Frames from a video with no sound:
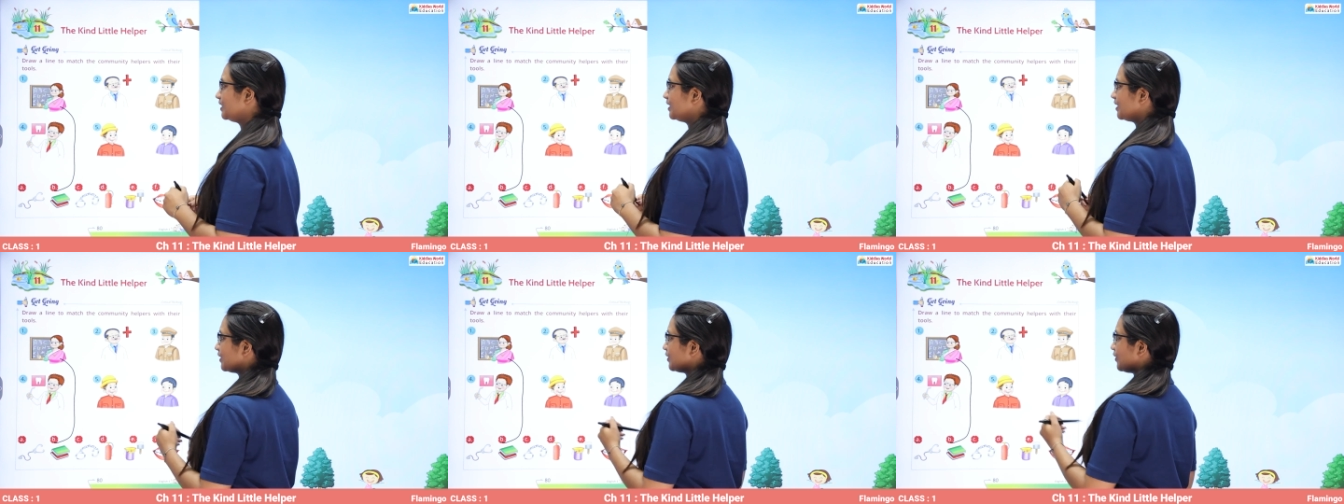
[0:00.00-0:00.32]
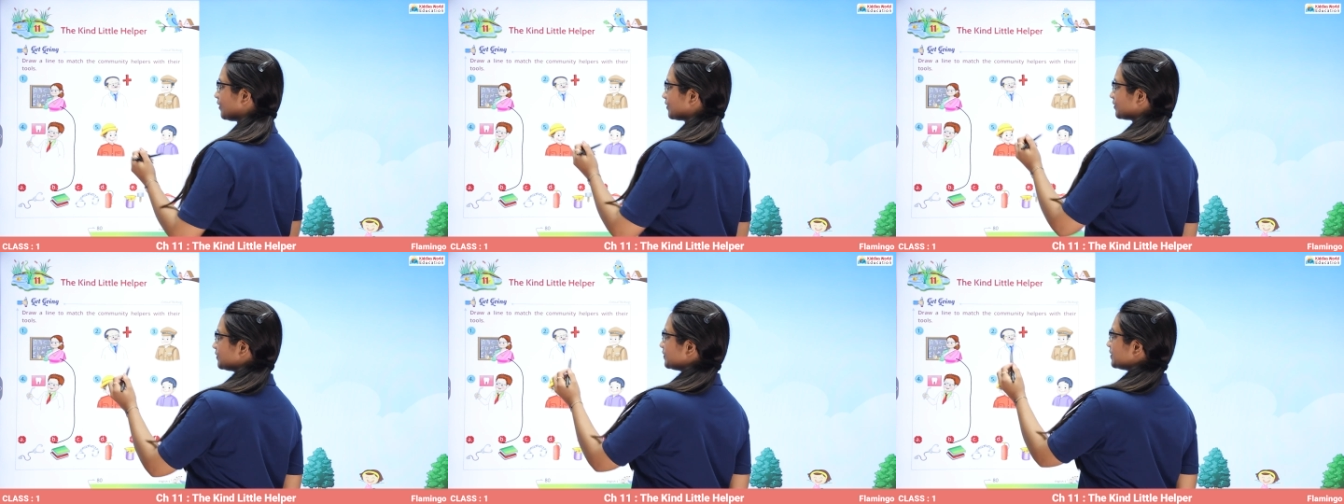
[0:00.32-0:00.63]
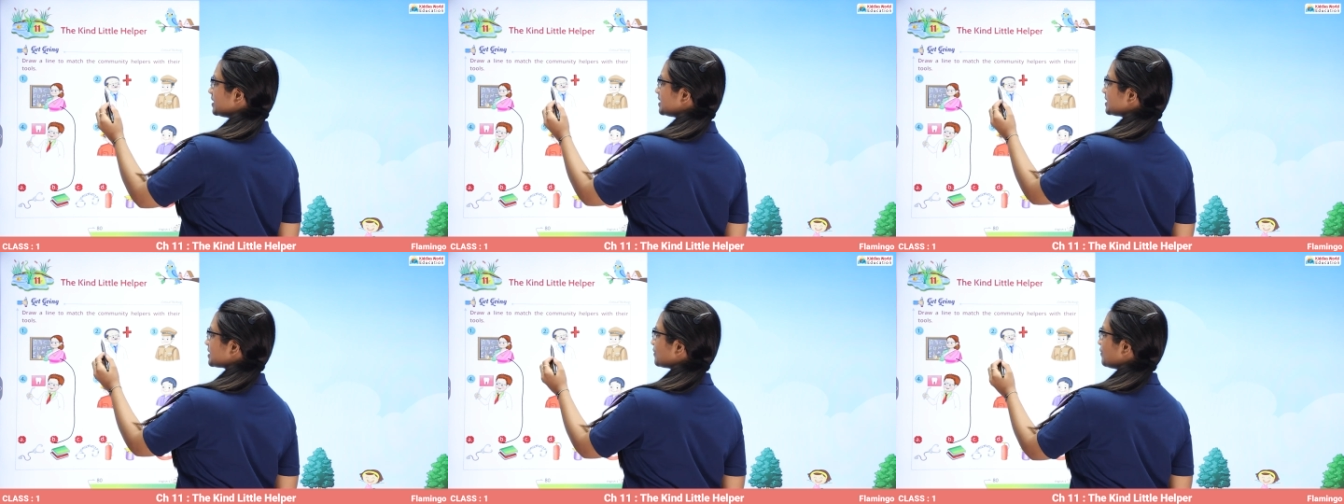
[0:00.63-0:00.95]
The doctor
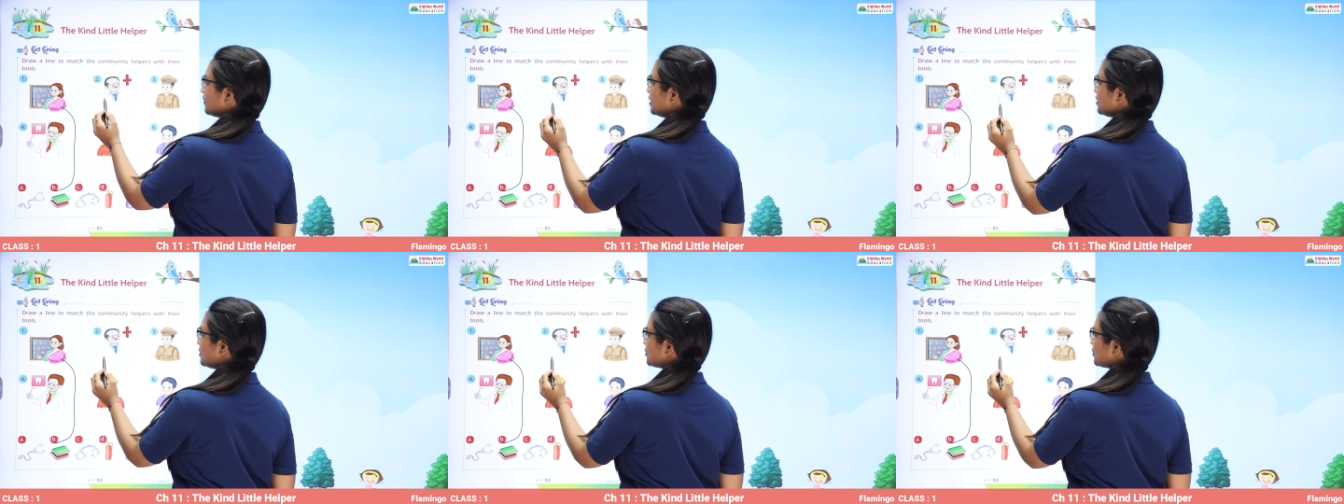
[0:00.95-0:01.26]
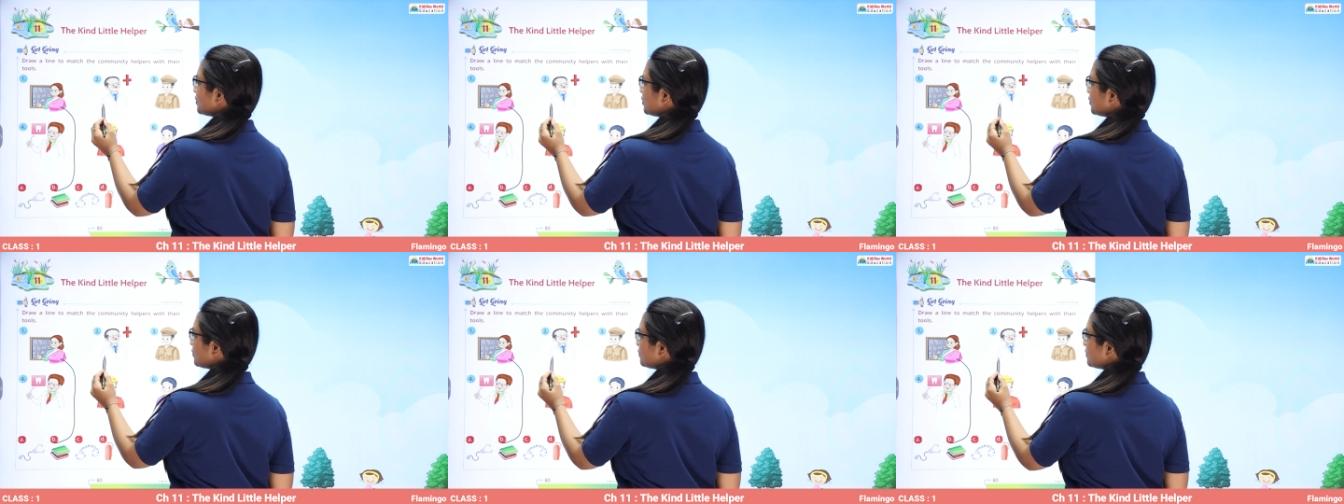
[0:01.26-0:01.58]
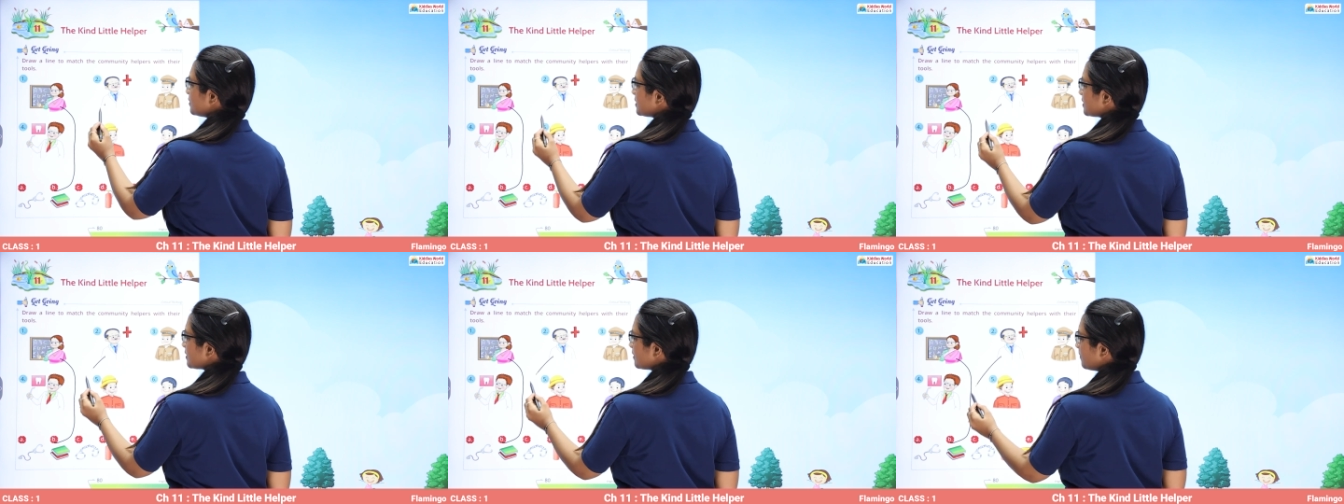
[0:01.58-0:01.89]
is going to
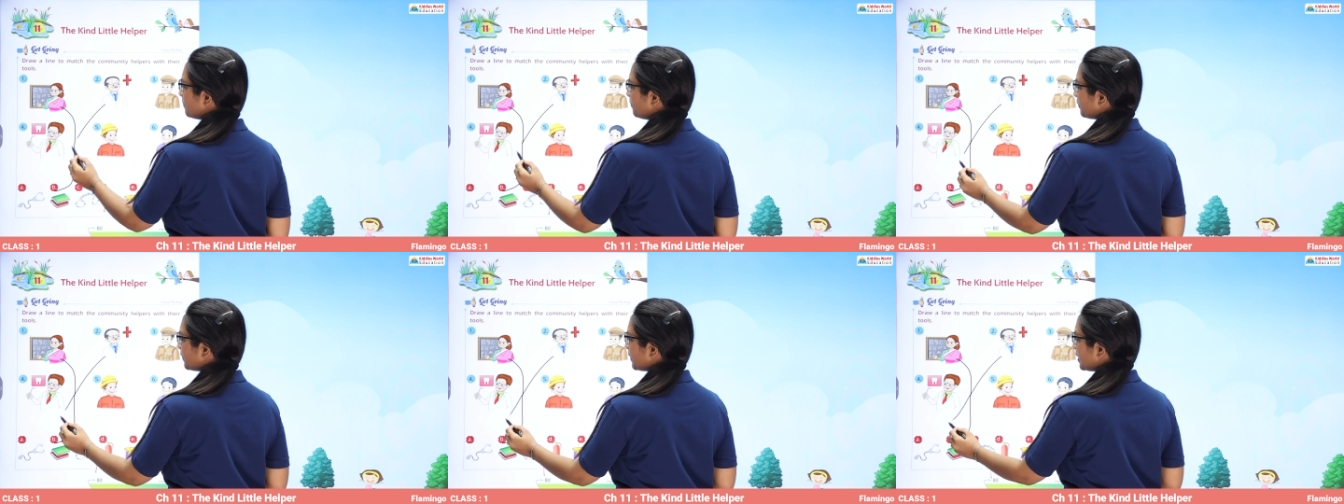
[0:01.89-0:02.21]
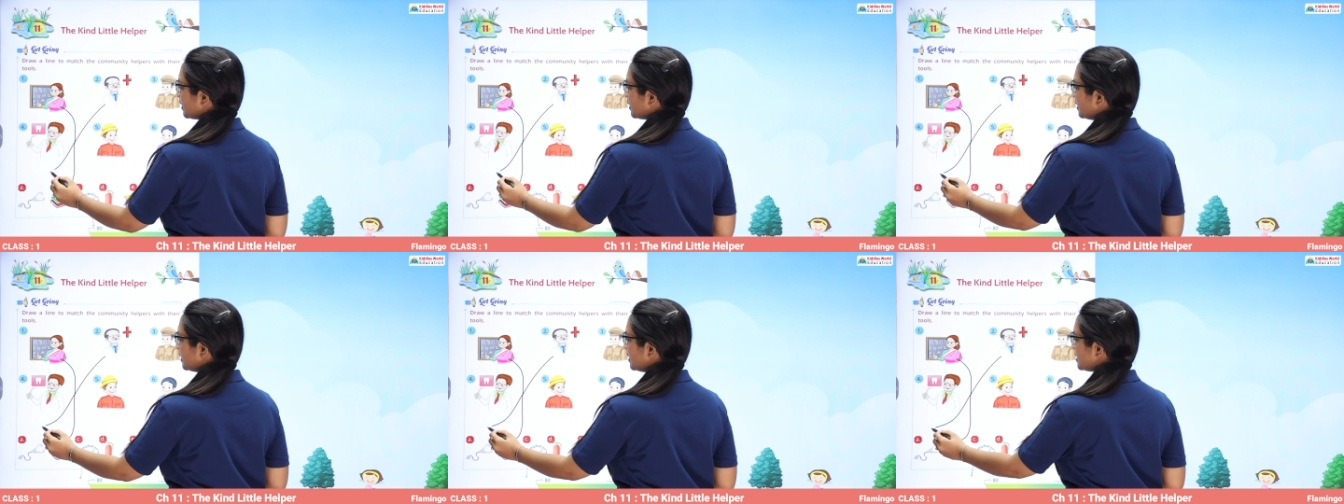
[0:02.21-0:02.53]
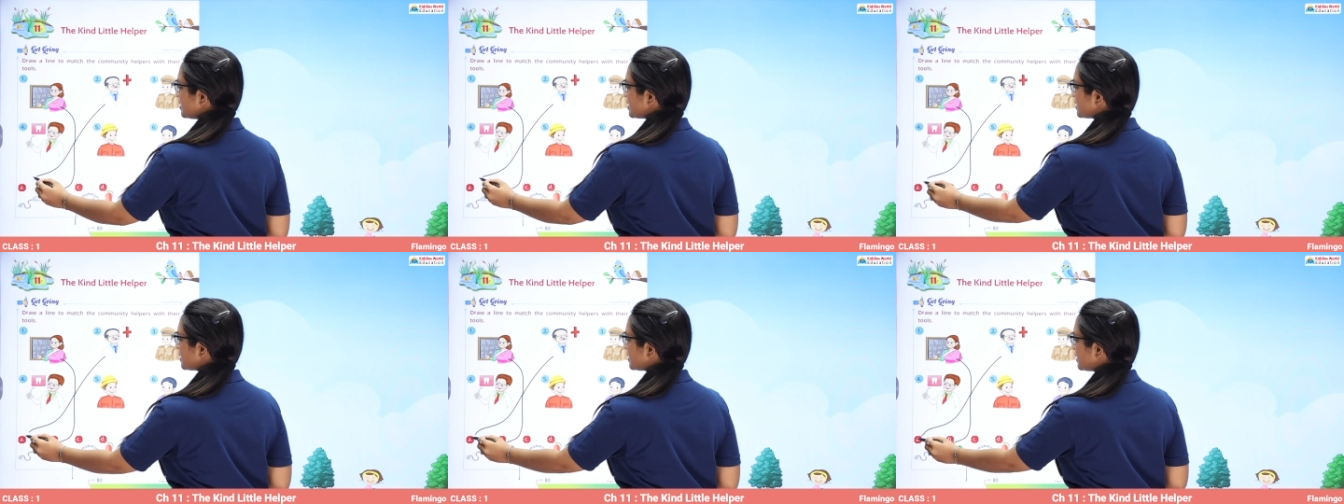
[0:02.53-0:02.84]
use
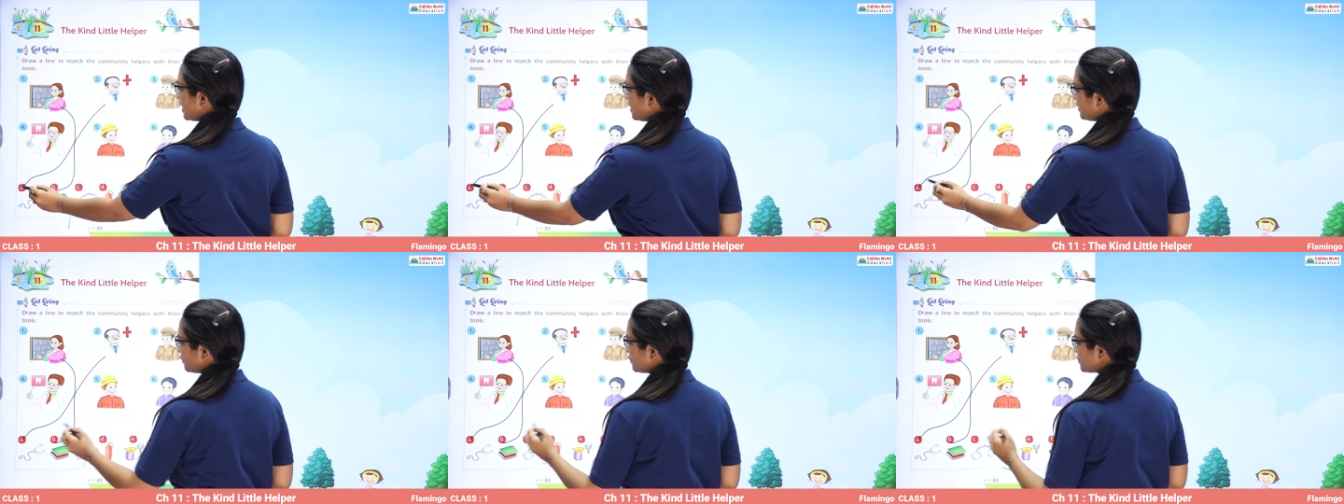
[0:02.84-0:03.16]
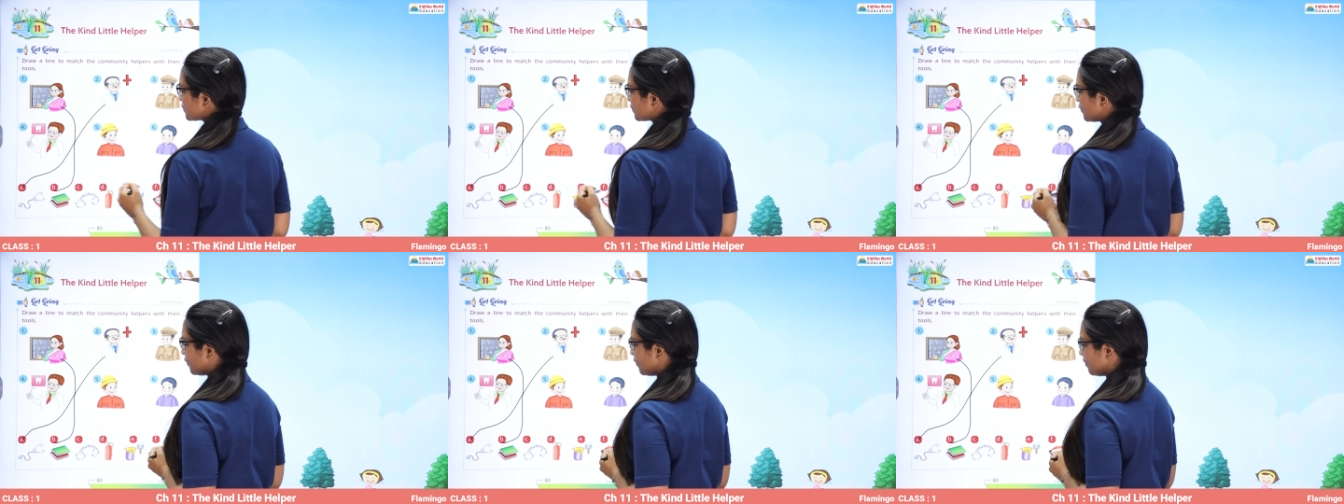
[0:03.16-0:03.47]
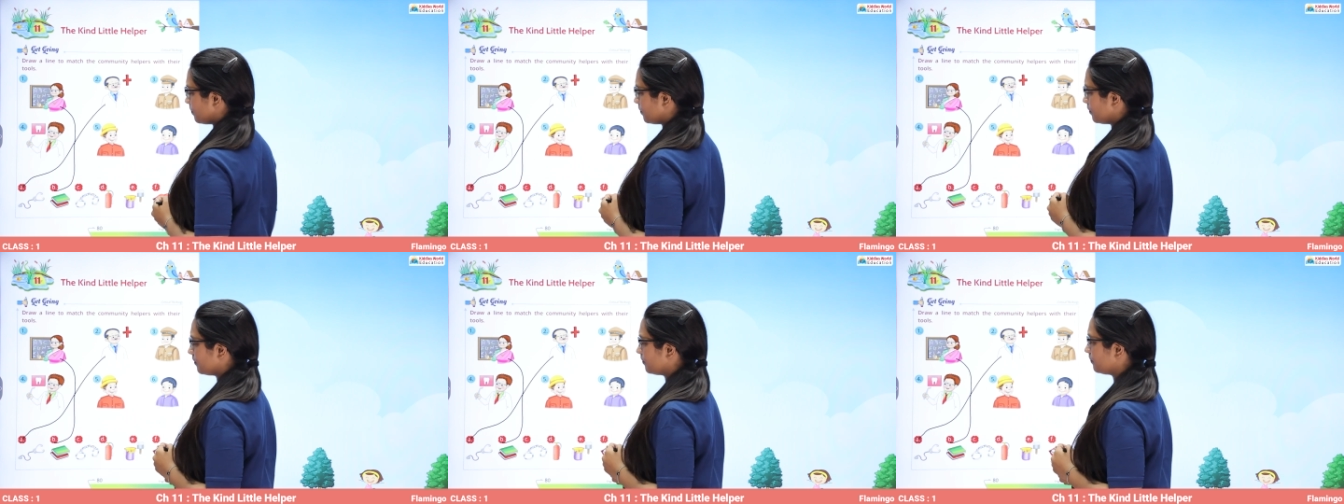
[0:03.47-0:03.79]
the
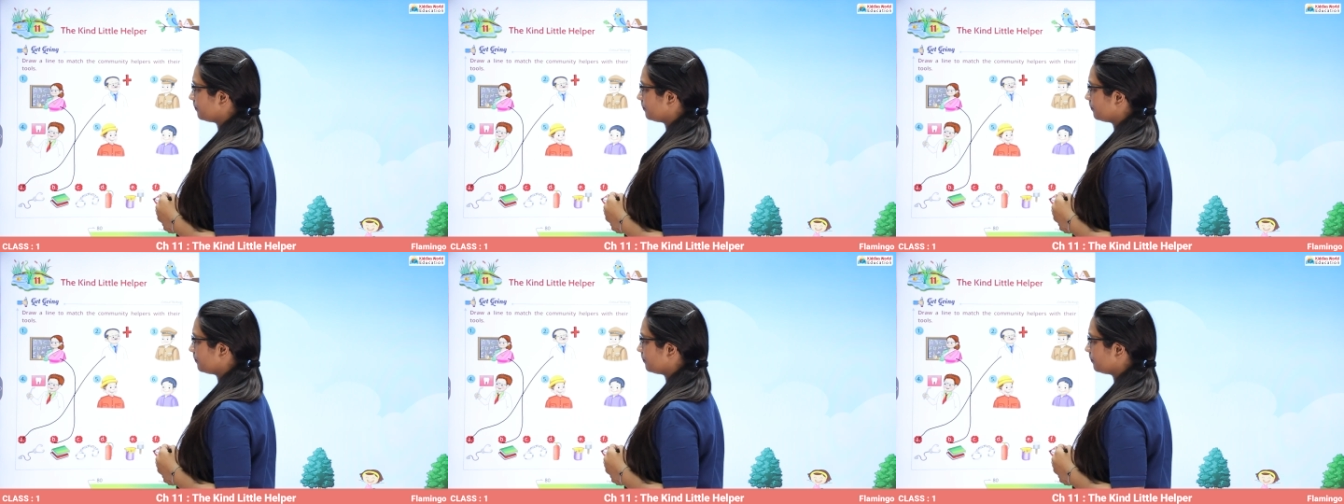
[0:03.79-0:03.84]
stethoscope.